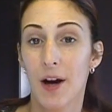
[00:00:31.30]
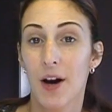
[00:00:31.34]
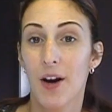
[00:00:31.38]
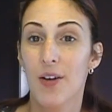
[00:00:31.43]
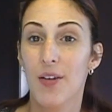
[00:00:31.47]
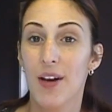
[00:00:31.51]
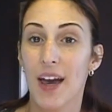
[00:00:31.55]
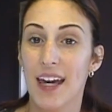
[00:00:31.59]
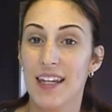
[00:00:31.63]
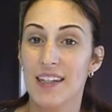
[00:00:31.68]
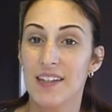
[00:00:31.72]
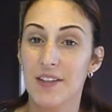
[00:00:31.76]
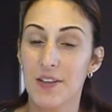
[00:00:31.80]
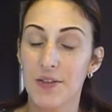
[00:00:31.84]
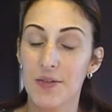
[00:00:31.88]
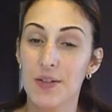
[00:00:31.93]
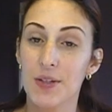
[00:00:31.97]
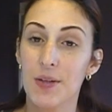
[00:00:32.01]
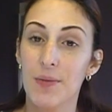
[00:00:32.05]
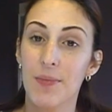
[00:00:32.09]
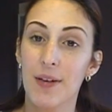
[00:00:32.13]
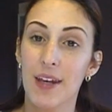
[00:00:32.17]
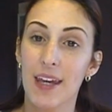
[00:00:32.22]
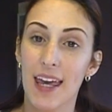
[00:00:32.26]
Okay, so
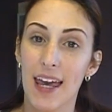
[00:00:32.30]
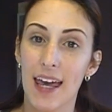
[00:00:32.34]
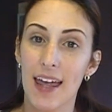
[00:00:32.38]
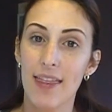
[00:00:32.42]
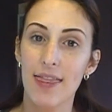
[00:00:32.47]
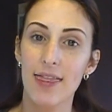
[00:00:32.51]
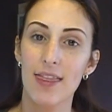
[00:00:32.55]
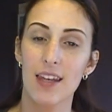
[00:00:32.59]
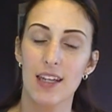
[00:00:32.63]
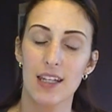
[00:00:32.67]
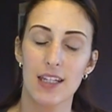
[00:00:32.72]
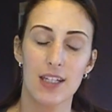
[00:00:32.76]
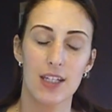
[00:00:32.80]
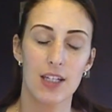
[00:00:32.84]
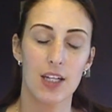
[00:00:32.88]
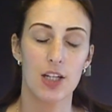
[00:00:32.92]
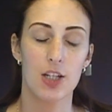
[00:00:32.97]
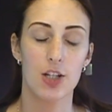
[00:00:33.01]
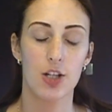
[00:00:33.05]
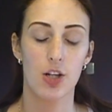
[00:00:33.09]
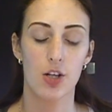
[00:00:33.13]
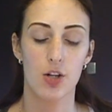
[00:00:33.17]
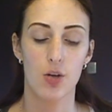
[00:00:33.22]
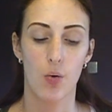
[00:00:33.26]
to begin this
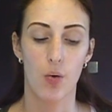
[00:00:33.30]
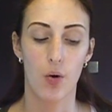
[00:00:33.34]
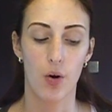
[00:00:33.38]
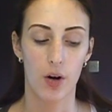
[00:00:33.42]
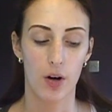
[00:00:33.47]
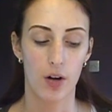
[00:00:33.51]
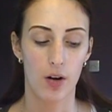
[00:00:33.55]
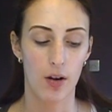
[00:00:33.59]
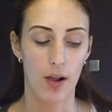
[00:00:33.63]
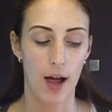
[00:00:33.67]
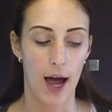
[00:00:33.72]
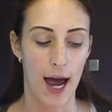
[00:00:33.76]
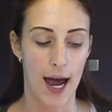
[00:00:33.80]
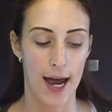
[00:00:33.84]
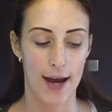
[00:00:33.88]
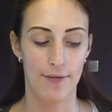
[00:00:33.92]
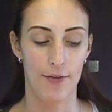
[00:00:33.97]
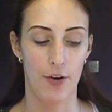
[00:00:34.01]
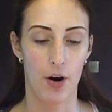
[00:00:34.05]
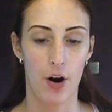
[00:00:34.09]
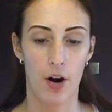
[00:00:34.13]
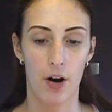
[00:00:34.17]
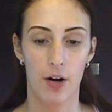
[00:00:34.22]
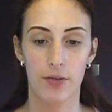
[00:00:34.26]
tutorial,
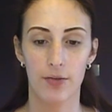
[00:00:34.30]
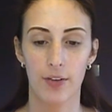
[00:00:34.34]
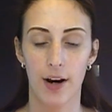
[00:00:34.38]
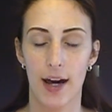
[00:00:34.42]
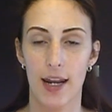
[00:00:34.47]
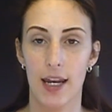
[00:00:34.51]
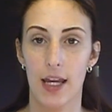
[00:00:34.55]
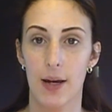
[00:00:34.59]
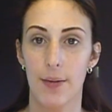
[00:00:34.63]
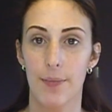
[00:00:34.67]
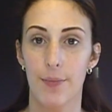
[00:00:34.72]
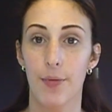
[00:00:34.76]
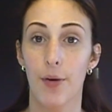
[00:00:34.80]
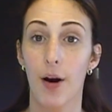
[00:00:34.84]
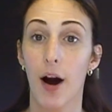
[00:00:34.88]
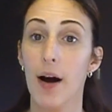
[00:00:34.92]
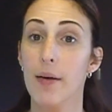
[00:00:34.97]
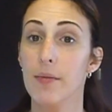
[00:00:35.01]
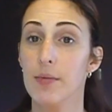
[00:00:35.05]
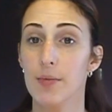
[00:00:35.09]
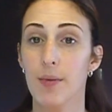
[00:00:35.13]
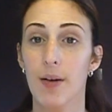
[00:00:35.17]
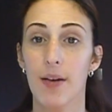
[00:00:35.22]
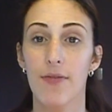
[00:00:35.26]
I've already
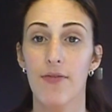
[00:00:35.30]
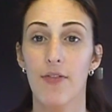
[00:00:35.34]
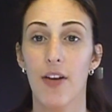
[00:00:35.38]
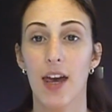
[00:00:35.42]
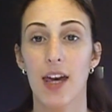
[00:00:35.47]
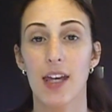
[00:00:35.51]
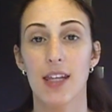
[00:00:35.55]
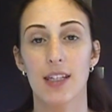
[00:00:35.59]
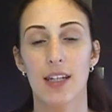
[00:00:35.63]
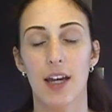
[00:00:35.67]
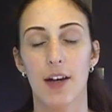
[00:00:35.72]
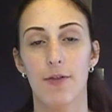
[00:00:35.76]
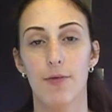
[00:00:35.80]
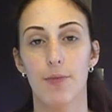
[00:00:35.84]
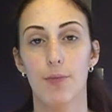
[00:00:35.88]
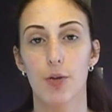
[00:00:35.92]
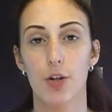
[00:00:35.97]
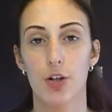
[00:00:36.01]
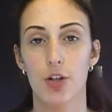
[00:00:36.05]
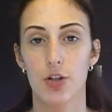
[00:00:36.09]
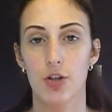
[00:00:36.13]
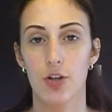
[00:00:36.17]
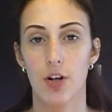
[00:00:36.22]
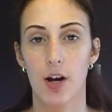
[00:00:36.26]
primed my face, I've
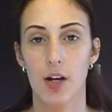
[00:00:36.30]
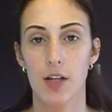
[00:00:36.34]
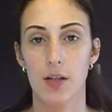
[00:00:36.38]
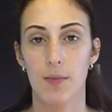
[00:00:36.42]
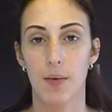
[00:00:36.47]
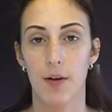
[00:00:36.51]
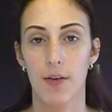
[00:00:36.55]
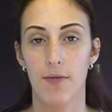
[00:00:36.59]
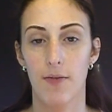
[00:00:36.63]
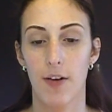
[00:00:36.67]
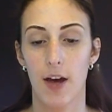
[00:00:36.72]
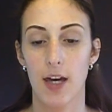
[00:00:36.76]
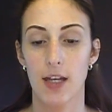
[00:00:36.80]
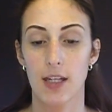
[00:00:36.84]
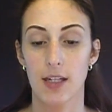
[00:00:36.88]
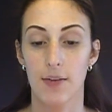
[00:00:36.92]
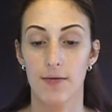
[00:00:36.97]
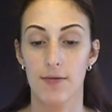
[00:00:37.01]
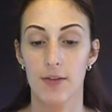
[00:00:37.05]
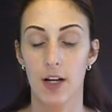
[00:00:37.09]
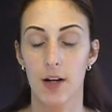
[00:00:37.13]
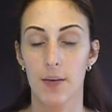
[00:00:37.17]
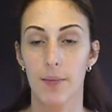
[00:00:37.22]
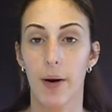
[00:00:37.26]
moisturized my face,
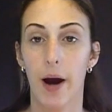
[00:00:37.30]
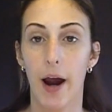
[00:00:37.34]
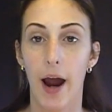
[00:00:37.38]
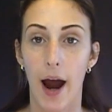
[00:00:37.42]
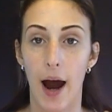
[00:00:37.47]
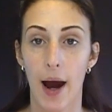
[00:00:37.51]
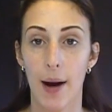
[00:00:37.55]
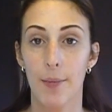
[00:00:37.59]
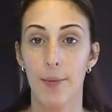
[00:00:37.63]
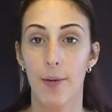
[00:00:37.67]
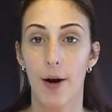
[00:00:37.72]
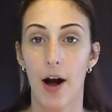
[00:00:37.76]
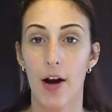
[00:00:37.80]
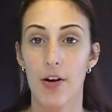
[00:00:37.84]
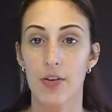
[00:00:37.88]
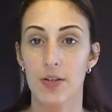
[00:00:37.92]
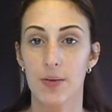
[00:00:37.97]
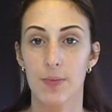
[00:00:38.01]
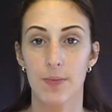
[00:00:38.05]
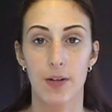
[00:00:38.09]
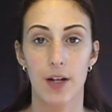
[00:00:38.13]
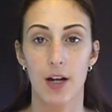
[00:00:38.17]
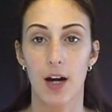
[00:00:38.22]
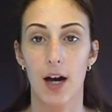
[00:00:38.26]
I've done my
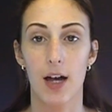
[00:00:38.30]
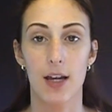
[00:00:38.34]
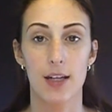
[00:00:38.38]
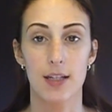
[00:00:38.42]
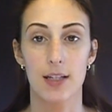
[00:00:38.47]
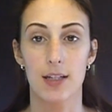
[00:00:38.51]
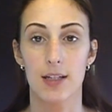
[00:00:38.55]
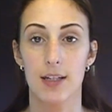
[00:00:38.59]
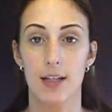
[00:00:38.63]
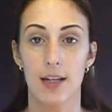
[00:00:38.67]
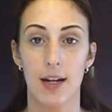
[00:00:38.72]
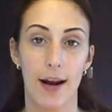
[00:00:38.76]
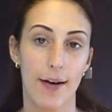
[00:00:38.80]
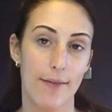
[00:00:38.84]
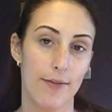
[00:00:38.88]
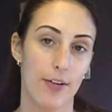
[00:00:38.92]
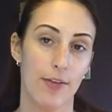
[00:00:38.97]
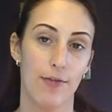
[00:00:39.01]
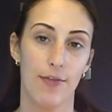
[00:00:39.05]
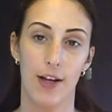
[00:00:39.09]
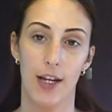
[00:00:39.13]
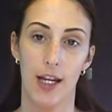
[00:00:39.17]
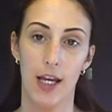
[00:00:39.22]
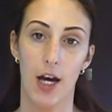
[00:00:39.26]
eyebrows because it's in
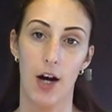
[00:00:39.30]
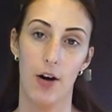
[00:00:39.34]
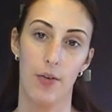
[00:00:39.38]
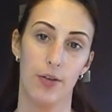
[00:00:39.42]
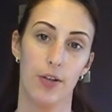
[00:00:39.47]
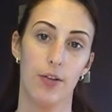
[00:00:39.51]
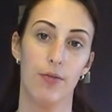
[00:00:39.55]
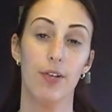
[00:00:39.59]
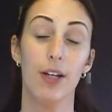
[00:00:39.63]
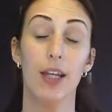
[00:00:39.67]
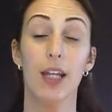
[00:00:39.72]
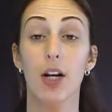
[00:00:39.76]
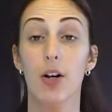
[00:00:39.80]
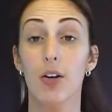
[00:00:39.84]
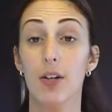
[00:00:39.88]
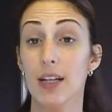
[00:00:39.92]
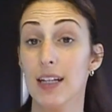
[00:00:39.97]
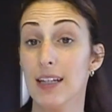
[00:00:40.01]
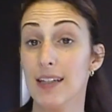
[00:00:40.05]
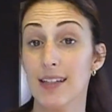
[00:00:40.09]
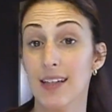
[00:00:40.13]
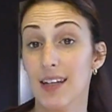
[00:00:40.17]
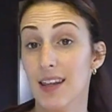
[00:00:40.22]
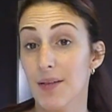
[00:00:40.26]
every video and you really don't
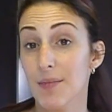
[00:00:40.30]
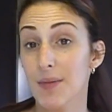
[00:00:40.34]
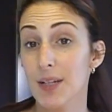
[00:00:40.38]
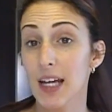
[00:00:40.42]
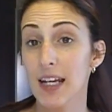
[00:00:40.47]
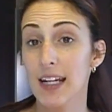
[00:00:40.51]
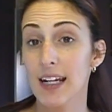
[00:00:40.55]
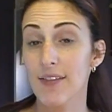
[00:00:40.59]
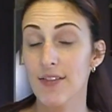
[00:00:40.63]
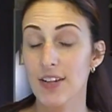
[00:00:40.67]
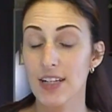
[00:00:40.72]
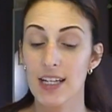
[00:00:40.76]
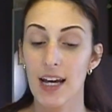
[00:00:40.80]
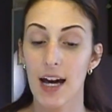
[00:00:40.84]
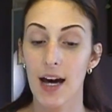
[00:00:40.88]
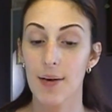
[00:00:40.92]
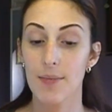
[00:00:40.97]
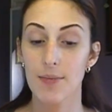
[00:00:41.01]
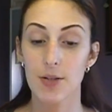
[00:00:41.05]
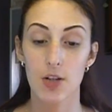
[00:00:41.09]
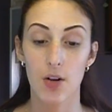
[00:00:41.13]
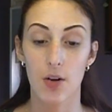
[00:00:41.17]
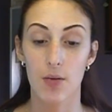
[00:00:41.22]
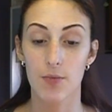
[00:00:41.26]
need to see them done every
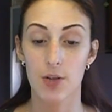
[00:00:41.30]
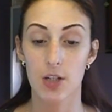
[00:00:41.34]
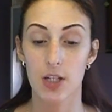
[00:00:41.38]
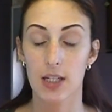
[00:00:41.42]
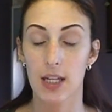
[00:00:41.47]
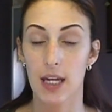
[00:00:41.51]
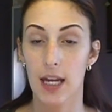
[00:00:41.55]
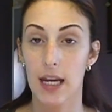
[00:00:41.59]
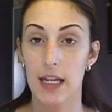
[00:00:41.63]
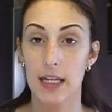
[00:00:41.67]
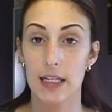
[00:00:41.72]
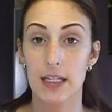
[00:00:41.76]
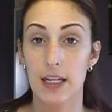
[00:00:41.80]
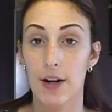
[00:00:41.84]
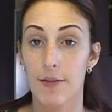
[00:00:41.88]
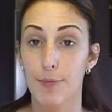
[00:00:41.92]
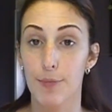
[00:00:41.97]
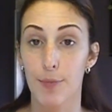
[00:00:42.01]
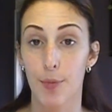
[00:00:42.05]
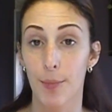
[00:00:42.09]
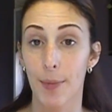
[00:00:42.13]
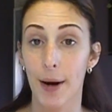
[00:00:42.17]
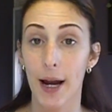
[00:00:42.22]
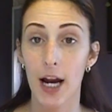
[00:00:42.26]
time, so I'm just getting
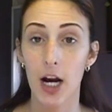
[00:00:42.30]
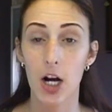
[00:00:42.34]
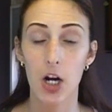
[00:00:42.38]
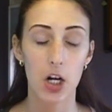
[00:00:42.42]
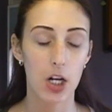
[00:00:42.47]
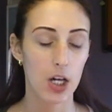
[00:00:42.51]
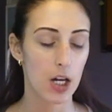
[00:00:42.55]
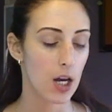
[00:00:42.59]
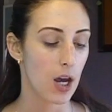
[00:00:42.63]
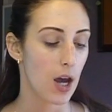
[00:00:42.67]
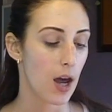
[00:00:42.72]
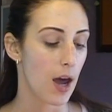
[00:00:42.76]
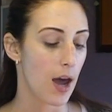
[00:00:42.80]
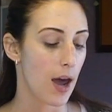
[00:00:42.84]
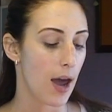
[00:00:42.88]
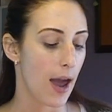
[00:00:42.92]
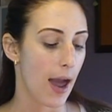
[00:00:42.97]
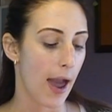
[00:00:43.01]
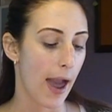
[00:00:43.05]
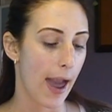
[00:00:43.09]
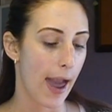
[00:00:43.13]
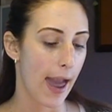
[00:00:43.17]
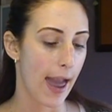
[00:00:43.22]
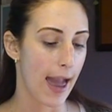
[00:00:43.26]
stuff prepared.
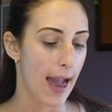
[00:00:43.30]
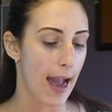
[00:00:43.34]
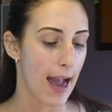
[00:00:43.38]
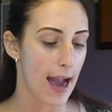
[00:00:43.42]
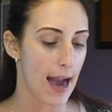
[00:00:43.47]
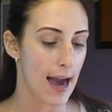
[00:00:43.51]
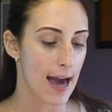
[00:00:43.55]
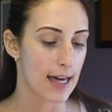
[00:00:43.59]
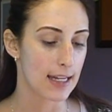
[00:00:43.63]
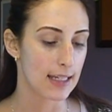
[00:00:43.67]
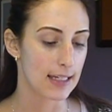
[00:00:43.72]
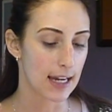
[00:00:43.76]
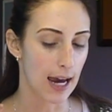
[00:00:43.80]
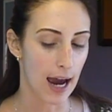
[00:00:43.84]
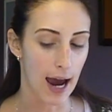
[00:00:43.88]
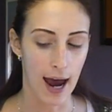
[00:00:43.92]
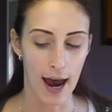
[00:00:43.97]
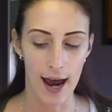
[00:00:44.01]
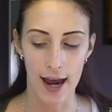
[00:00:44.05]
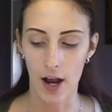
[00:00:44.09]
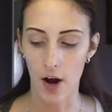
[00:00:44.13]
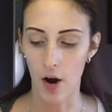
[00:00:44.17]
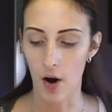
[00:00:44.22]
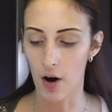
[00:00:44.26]
And
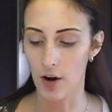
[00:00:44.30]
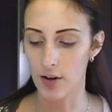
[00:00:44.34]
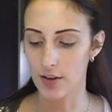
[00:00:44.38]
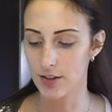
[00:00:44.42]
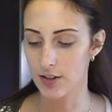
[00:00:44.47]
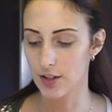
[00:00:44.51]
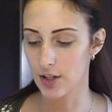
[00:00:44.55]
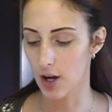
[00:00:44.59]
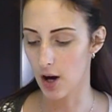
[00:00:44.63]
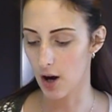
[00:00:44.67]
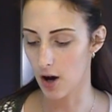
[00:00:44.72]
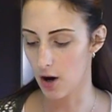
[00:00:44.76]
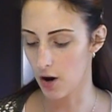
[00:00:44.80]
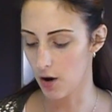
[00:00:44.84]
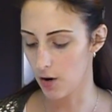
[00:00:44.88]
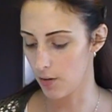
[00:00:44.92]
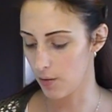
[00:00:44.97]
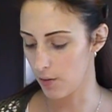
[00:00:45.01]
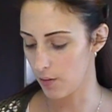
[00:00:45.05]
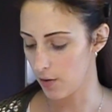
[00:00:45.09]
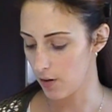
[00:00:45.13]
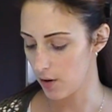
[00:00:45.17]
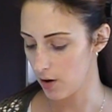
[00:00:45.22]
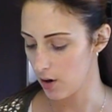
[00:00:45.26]
I
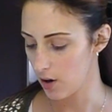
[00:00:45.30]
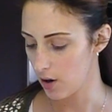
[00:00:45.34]
also